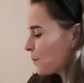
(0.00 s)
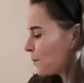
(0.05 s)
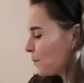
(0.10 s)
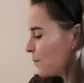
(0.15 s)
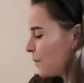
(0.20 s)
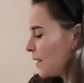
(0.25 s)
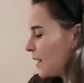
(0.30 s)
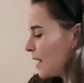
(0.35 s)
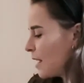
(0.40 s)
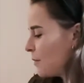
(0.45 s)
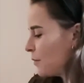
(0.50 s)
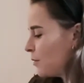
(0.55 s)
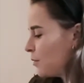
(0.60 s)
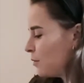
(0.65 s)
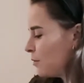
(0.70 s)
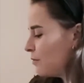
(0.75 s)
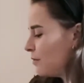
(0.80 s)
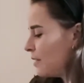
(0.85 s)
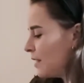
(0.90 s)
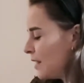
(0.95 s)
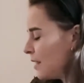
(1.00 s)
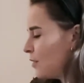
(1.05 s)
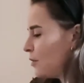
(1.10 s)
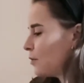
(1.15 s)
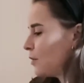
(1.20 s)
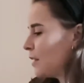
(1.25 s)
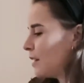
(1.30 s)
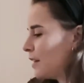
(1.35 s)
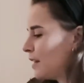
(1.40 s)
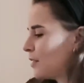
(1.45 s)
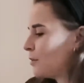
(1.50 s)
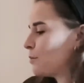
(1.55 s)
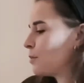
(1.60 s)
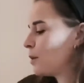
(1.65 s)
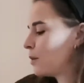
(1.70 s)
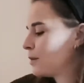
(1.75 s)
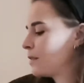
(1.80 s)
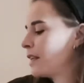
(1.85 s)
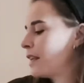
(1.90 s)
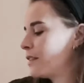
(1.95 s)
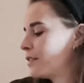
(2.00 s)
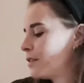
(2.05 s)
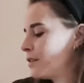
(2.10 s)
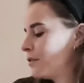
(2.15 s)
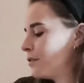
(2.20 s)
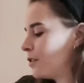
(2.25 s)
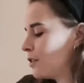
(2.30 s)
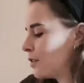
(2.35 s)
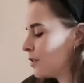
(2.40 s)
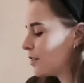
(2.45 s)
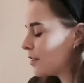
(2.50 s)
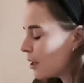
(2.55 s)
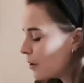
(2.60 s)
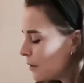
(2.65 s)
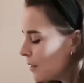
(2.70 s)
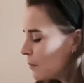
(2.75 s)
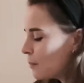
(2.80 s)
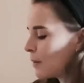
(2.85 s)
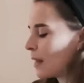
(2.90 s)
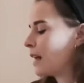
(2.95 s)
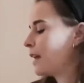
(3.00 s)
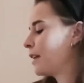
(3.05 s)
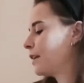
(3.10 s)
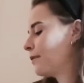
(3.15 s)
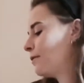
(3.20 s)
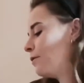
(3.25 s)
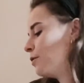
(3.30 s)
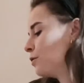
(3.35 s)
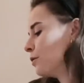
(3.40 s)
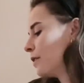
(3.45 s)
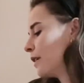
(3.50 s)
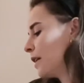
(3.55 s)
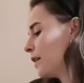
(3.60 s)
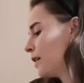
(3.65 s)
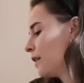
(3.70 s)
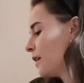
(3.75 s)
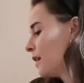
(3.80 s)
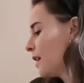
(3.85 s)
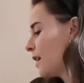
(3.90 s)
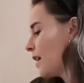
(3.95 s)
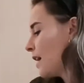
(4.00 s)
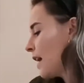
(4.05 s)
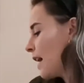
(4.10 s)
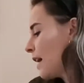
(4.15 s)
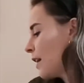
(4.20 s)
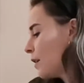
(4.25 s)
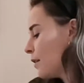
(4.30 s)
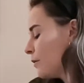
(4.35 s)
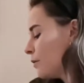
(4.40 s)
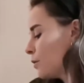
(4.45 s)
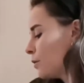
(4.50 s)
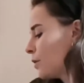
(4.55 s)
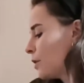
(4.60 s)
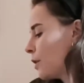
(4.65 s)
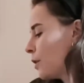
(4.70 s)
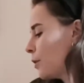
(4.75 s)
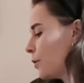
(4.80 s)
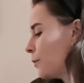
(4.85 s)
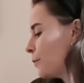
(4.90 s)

But yeah, I'm sort of really enjoying this process of just slowly planning for it. And I've also